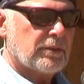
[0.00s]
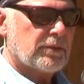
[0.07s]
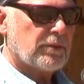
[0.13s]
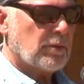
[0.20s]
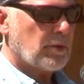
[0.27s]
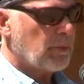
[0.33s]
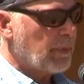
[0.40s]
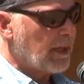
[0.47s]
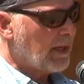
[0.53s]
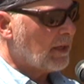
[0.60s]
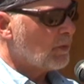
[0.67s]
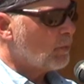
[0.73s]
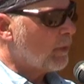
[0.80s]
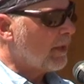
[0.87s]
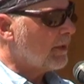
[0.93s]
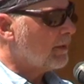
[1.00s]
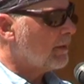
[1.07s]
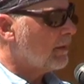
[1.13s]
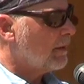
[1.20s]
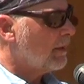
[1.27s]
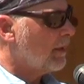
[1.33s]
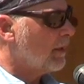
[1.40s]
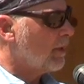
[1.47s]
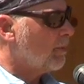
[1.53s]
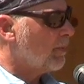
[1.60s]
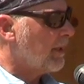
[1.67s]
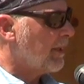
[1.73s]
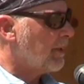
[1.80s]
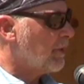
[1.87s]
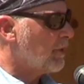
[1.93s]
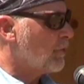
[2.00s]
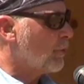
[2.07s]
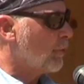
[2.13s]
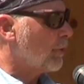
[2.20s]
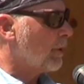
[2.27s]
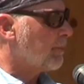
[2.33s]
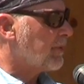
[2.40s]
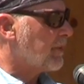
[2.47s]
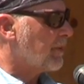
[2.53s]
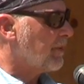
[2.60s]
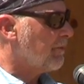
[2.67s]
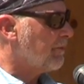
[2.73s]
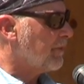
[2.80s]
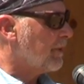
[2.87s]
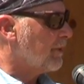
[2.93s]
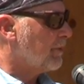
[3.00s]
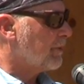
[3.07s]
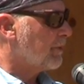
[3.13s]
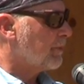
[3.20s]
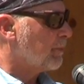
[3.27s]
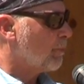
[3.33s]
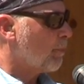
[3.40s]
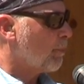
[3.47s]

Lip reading: So the man went and he planted turnips in the field.